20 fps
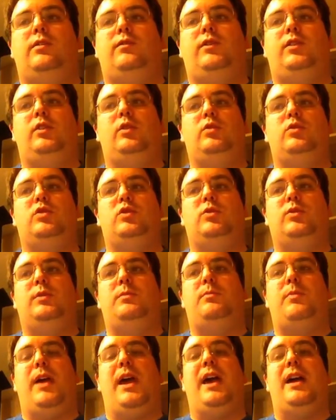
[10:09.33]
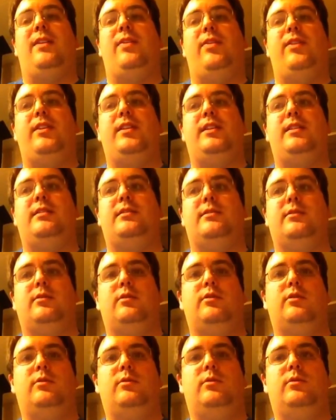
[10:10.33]
If you don't do it, bad things are
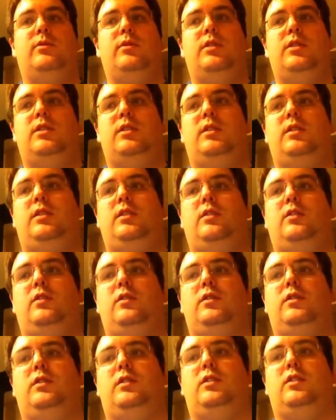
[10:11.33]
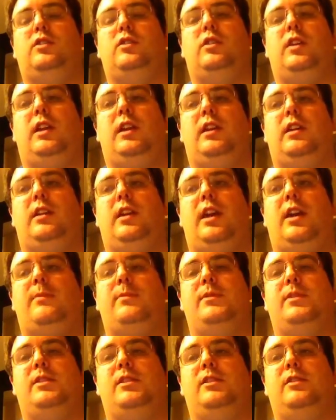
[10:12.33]
going to
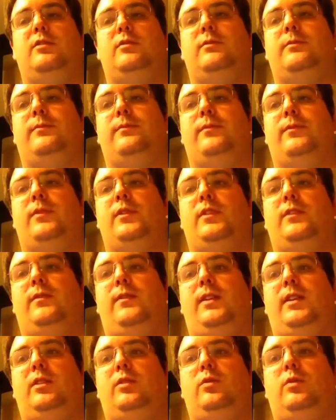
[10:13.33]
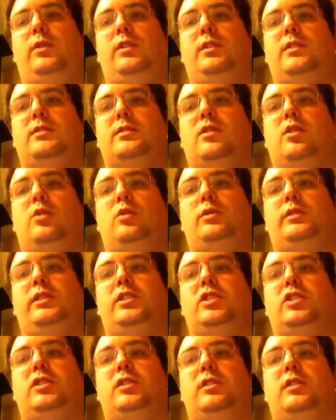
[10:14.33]
happen to you. The final one is
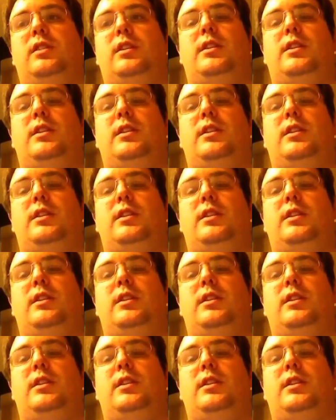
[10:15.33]
coalition.